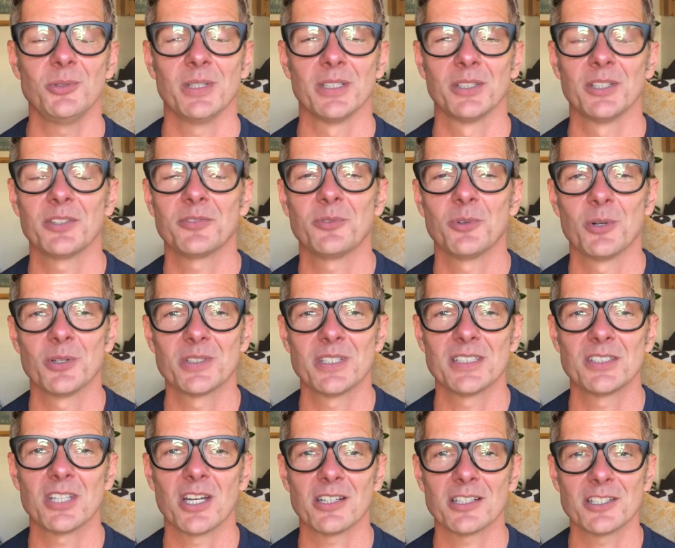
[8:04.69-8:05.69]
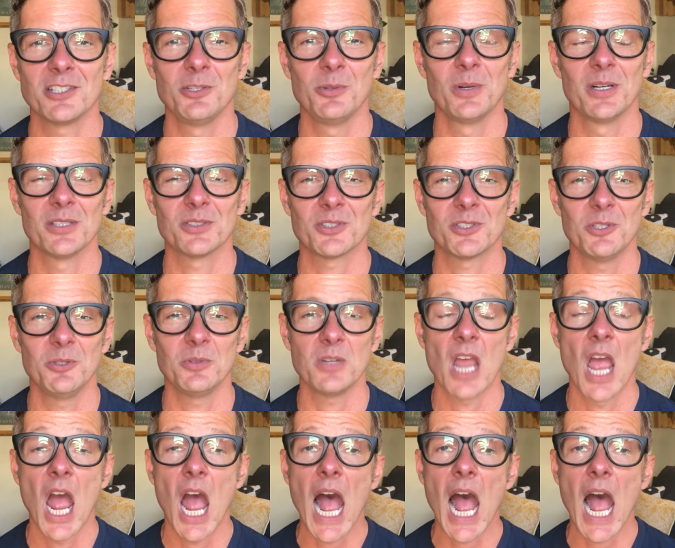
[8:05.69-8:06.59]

I look forward to talking to you all soon.